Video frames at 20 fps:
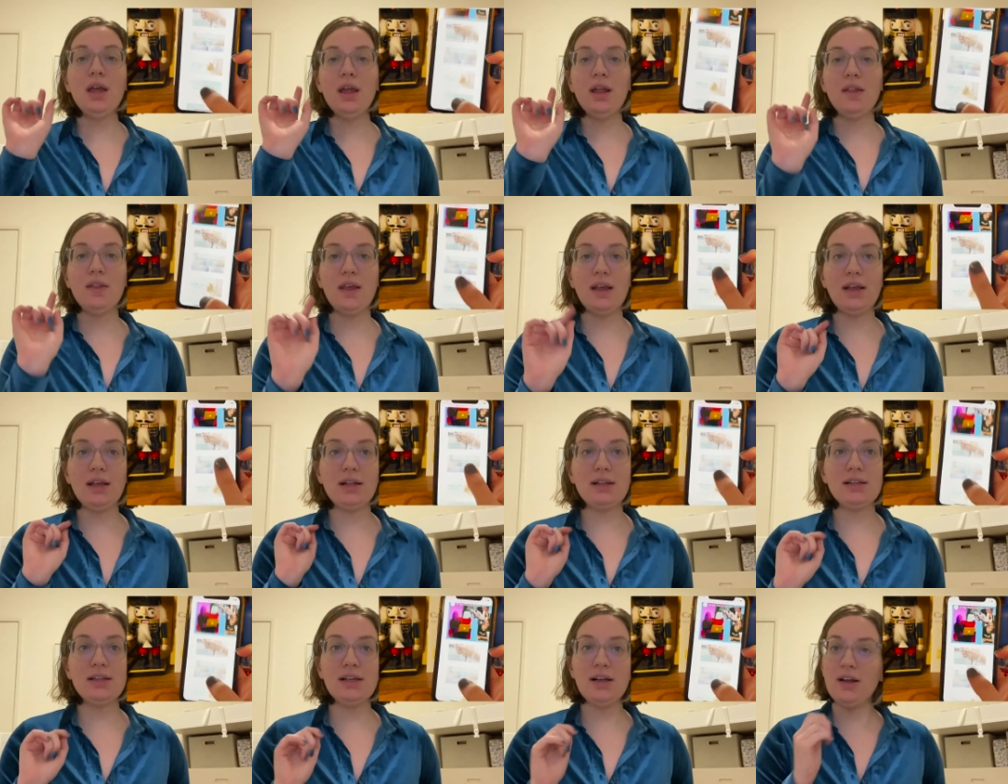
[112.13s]
They can
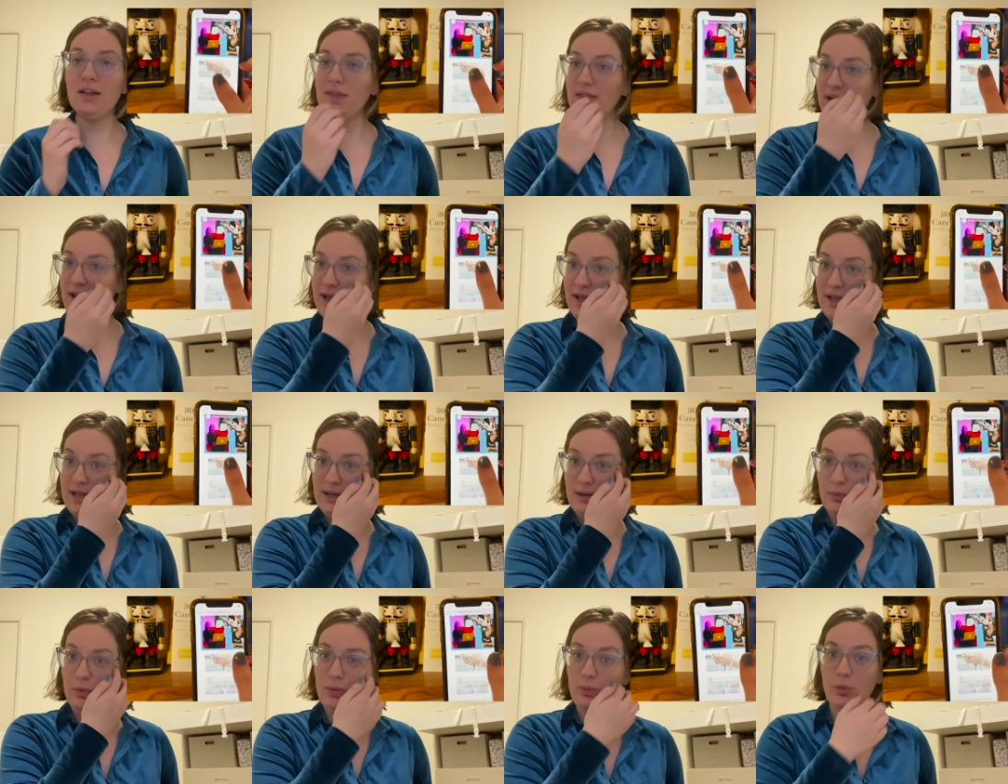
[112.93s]
click on that and
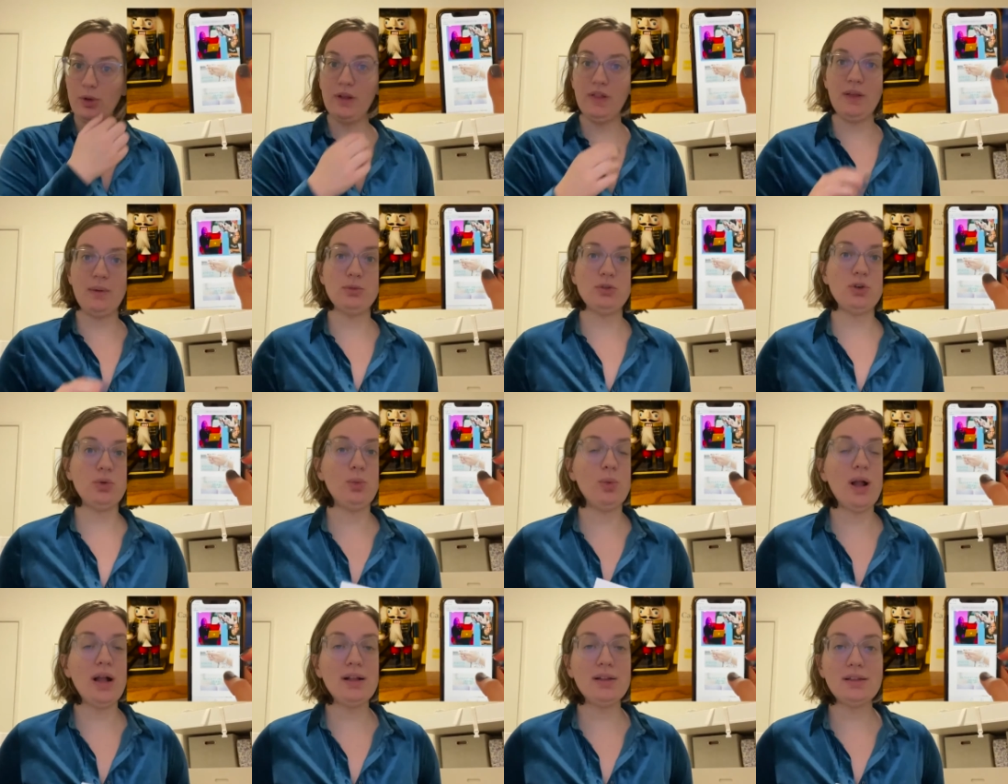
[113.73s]
it will bring them
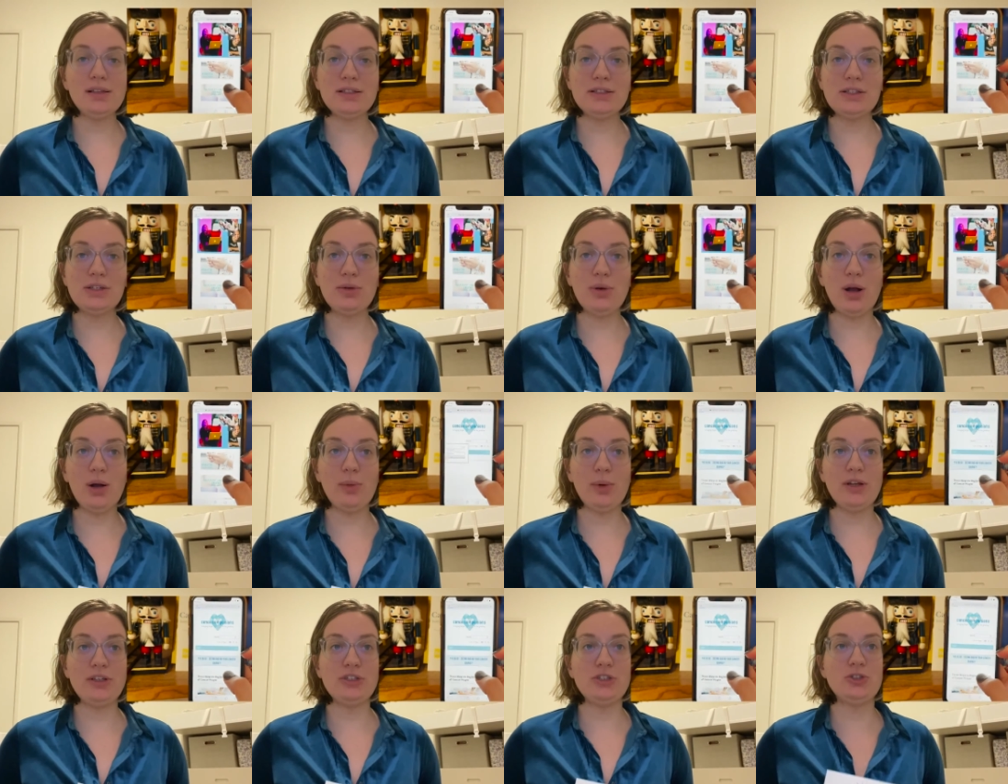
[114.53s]
directly to our
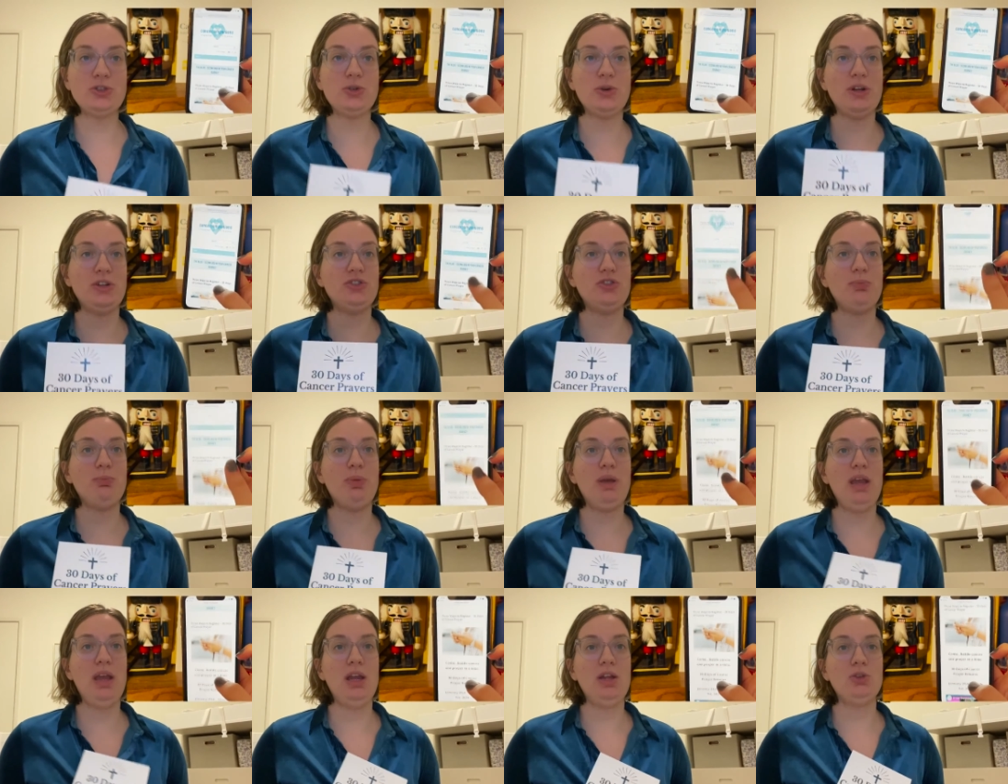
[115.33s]
registration
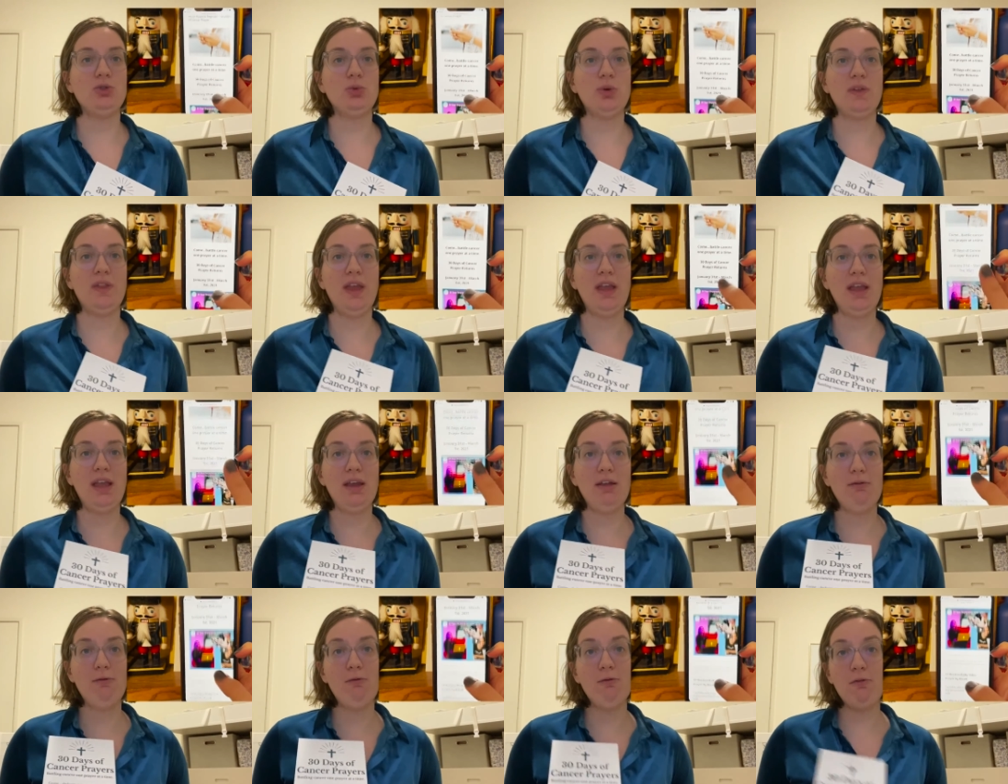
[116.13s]
page where they
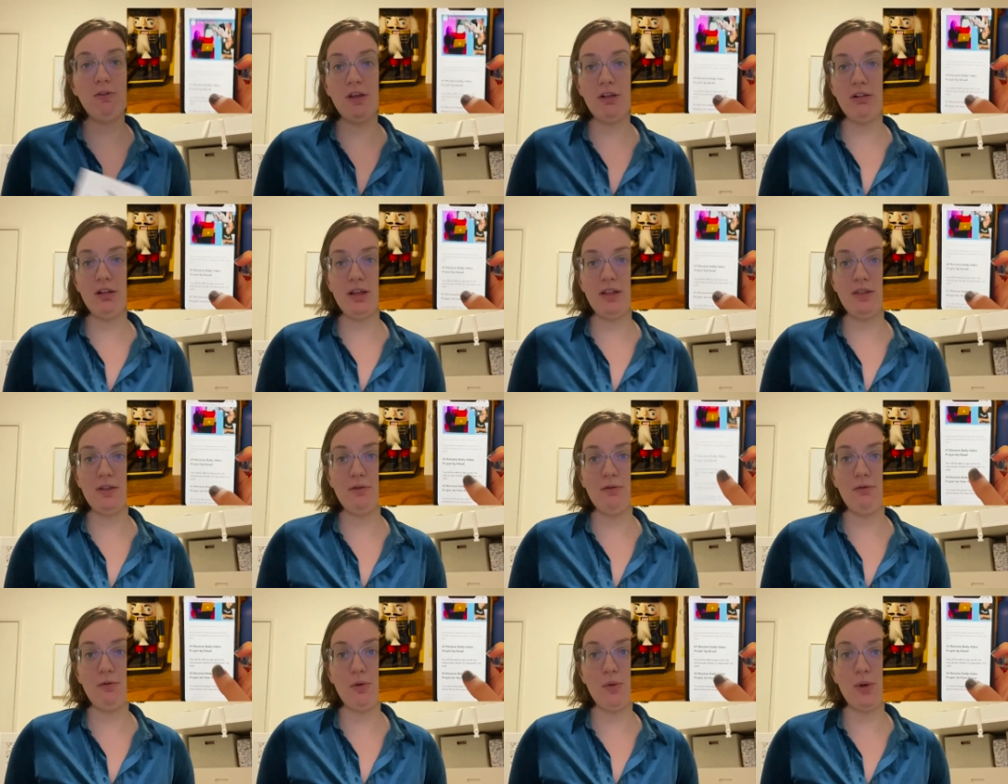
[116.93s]
can fill in the
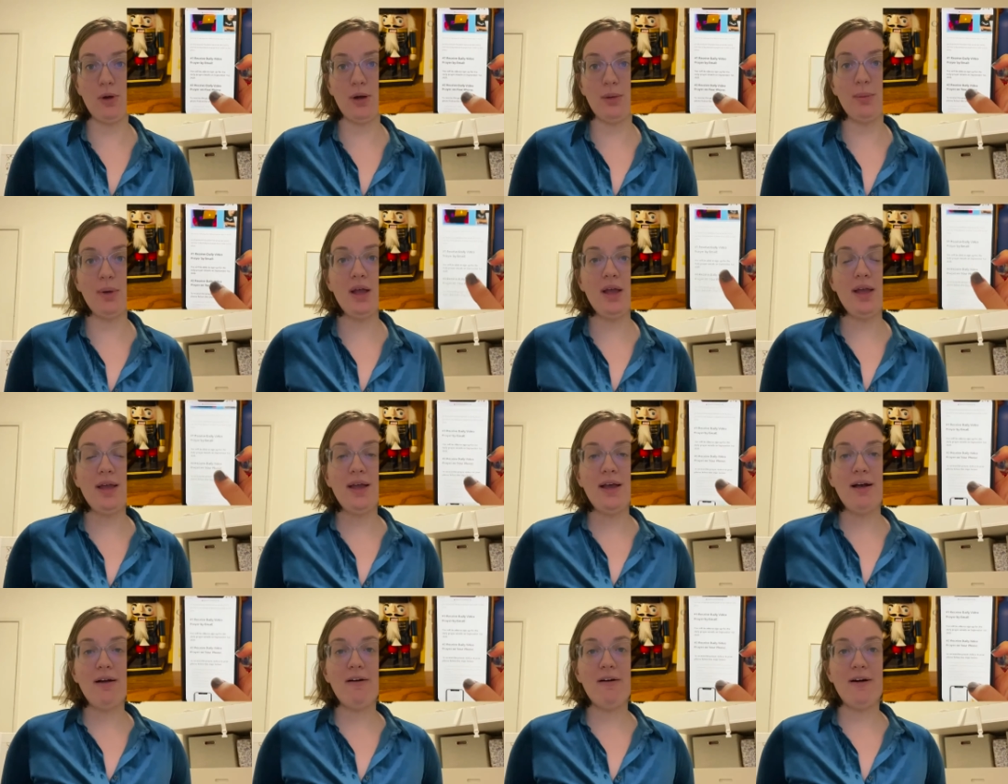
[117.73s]
form
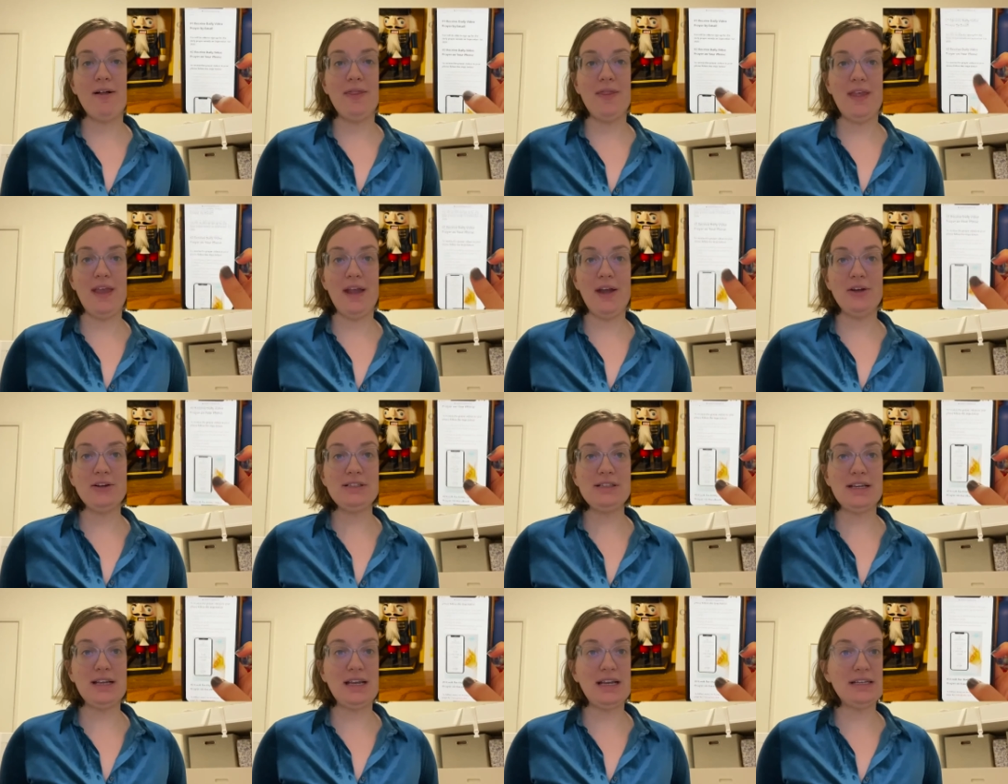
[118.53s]
on there
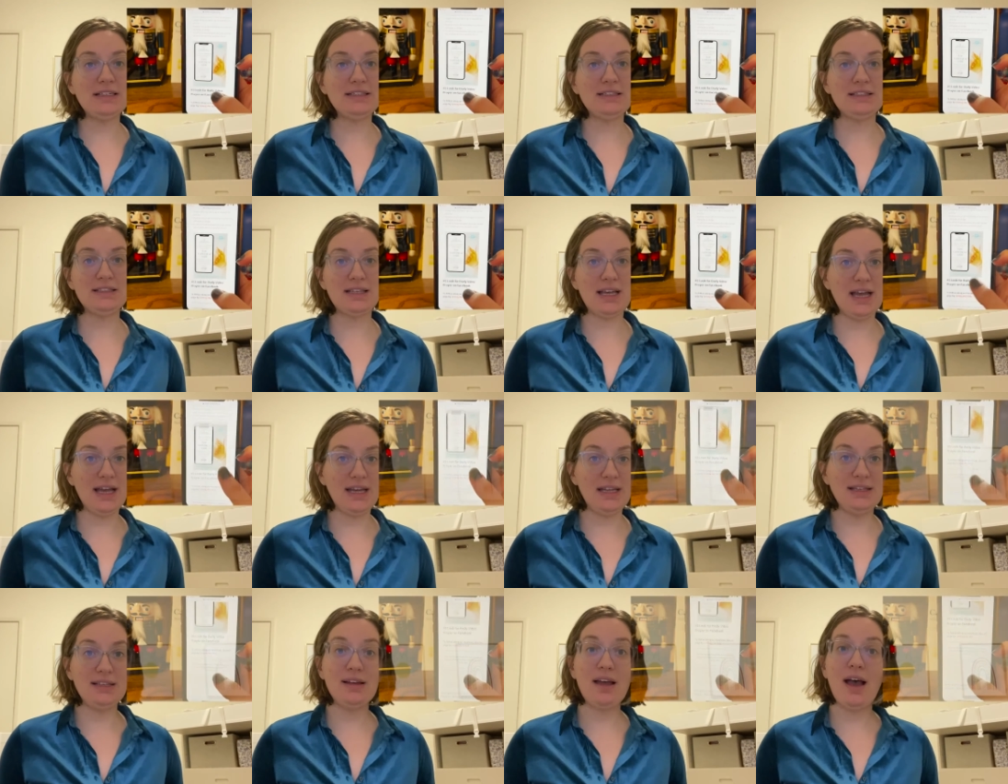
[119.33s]
to get
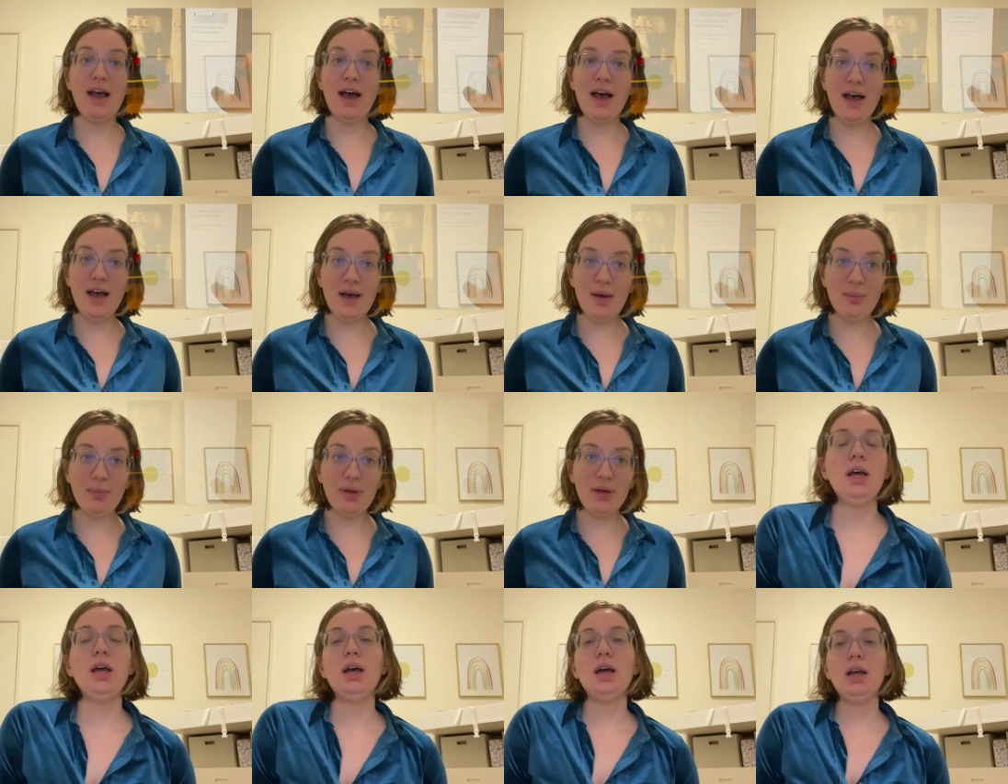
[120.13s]
signed up.
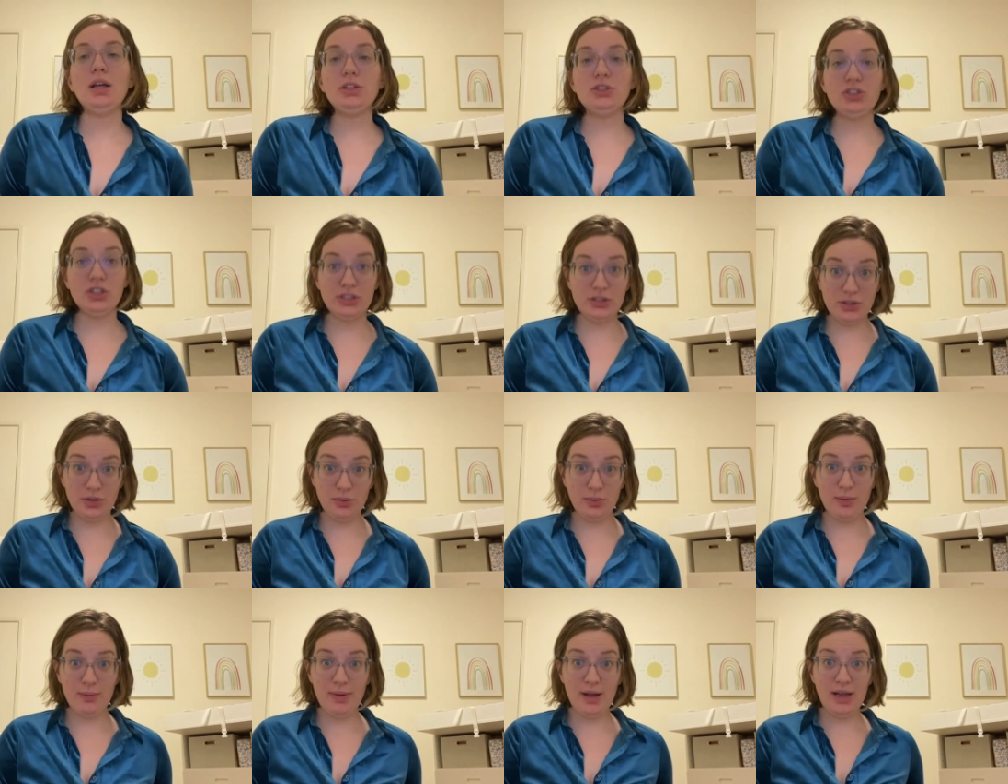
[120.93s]
Uh, just a
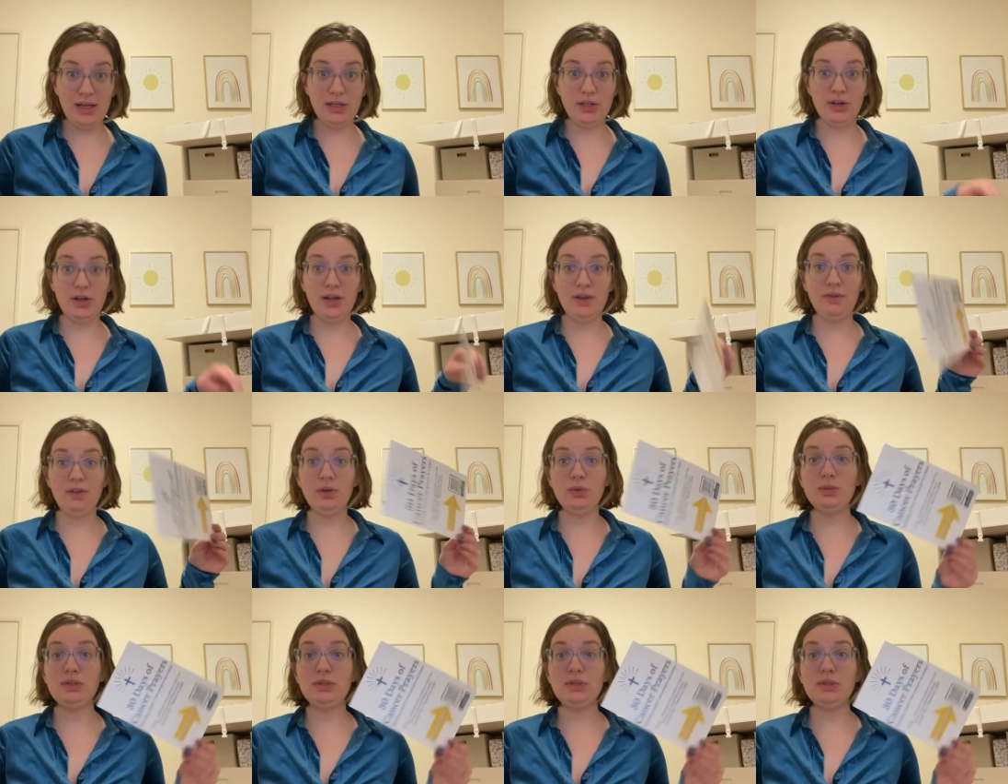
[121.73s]
reminder, if you